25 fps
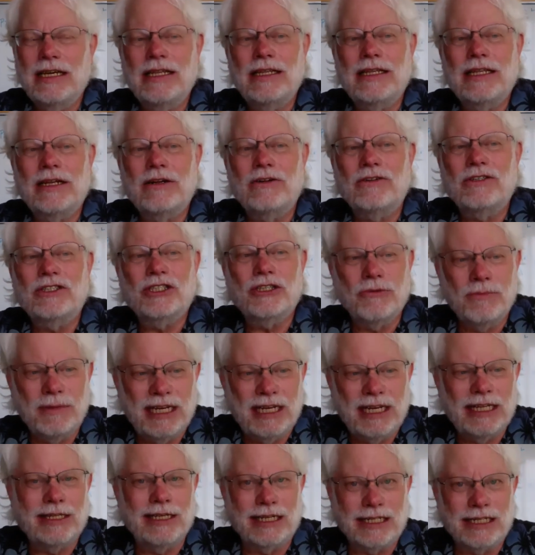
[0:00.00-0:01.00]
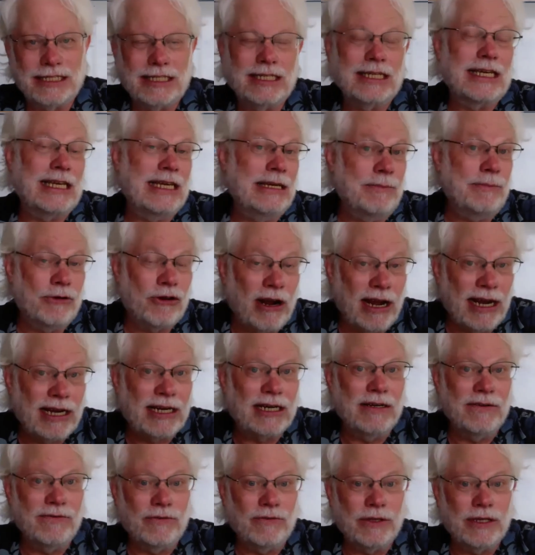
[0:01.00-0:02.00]
There's so many things to keep
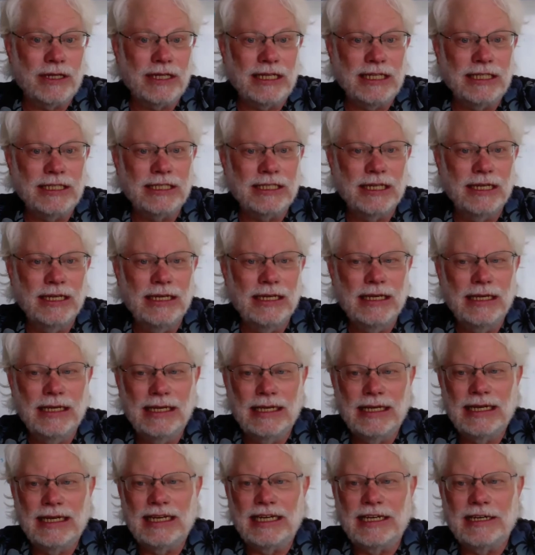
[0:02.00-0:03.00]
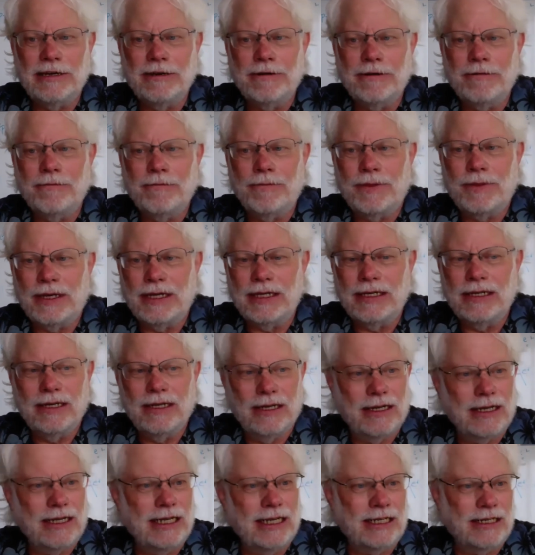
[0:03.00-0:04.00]
track of with these that
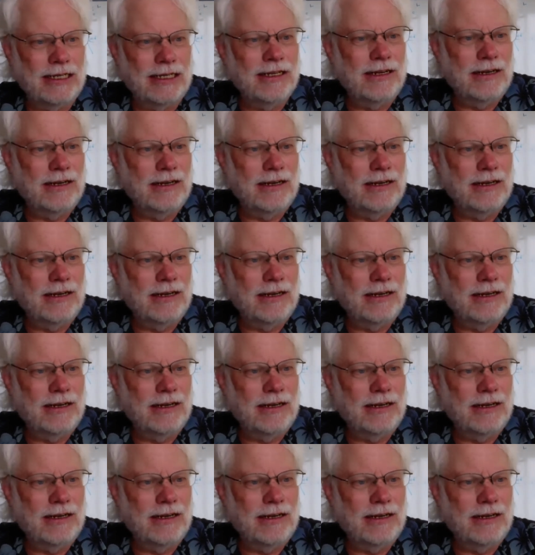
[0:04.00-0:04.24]
it